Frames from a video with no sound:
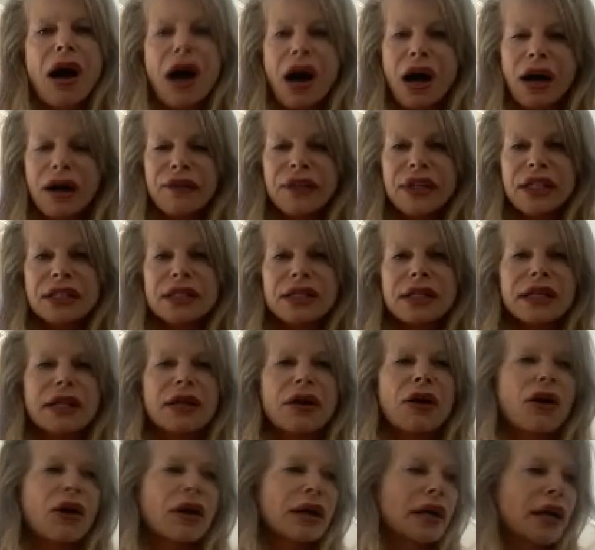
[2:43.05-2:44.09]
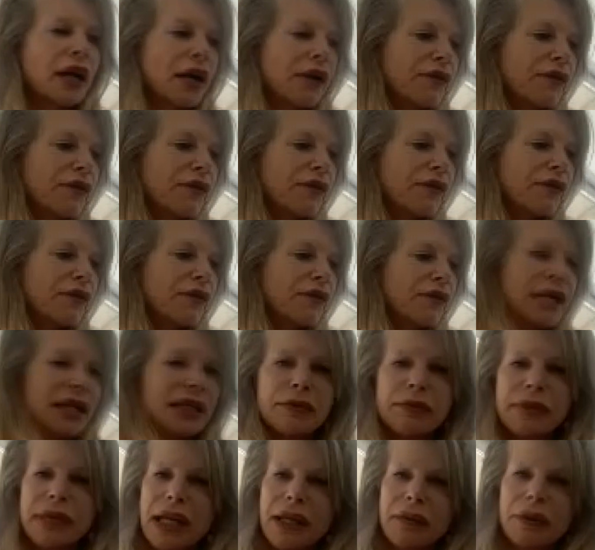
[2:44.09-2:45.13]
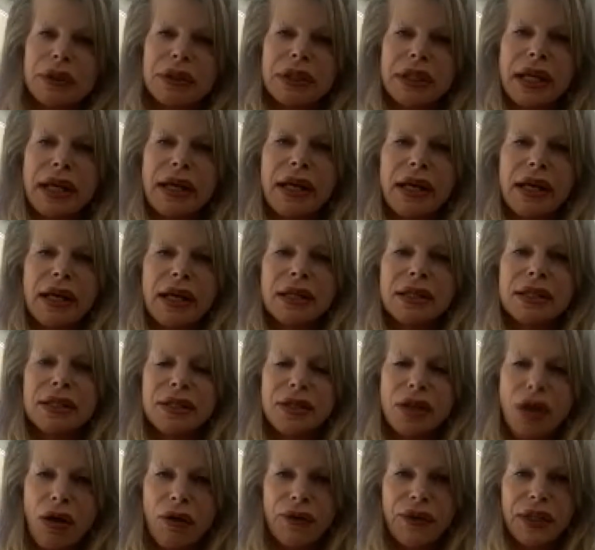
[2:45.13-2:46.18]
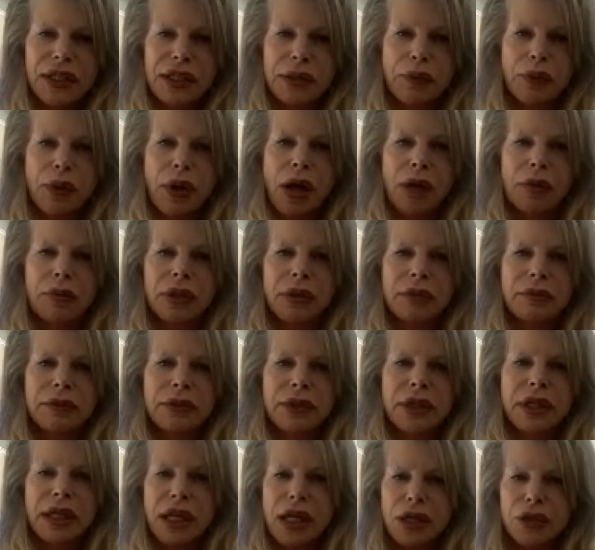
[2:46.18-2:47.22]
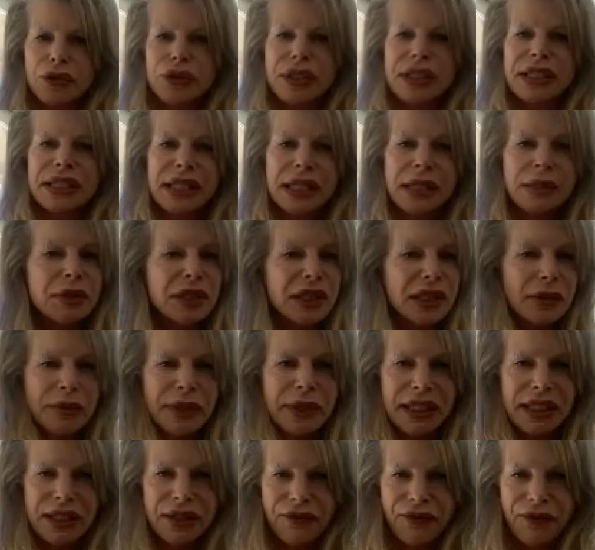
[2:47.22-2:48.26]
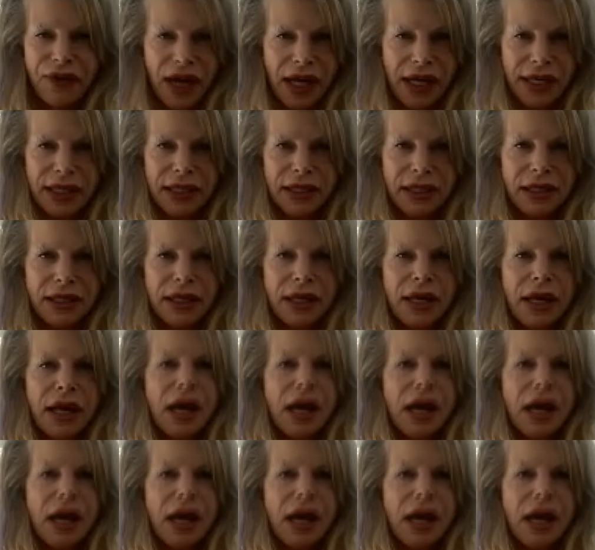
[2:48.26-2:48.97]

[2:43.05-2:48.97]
Obviously, our government hasn't been able to solve this problem. The country seems to be divided.